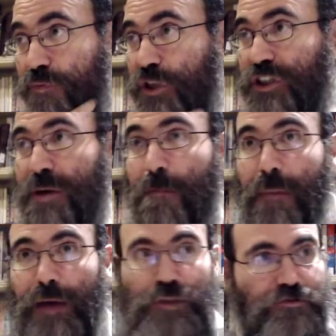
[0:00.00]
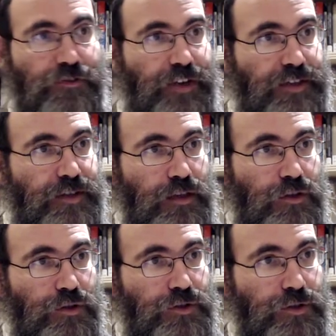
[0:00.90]
because it mamish reflects
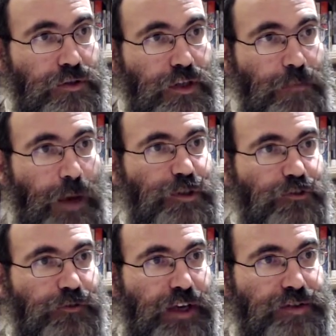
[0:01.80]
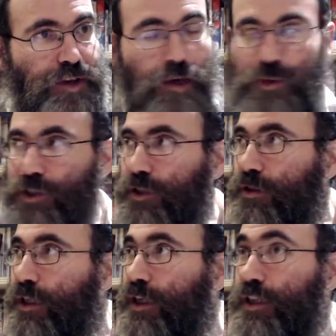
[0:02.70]
Elikus. It mamish reflects the Eibishter.
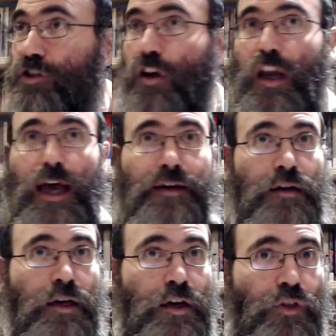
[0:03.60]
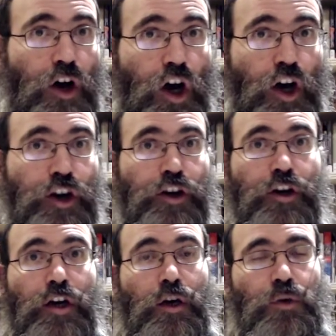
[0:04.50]
It's not like the Oir,
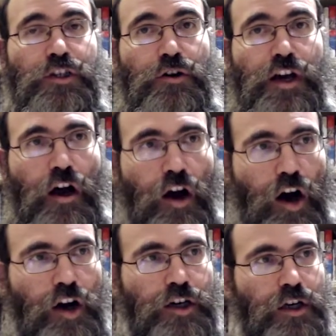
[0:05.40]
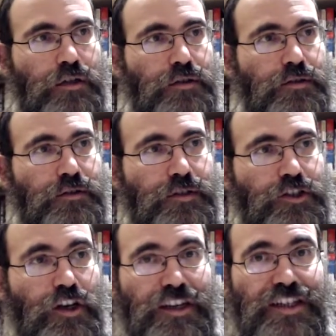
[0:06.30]
which is only a ha'ara.
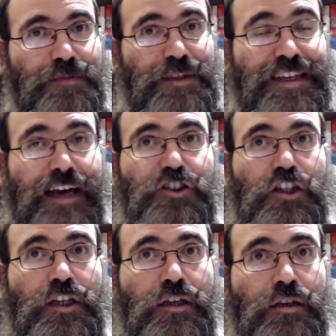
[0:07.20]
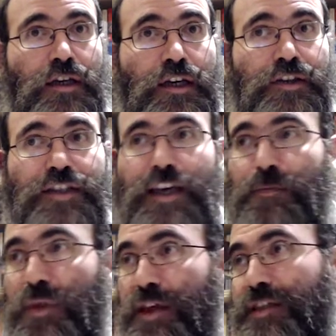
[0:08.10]
It's not substantially the
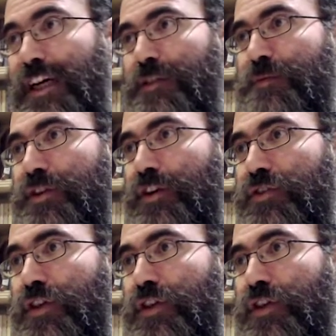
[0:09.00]
same thing as Atzeret and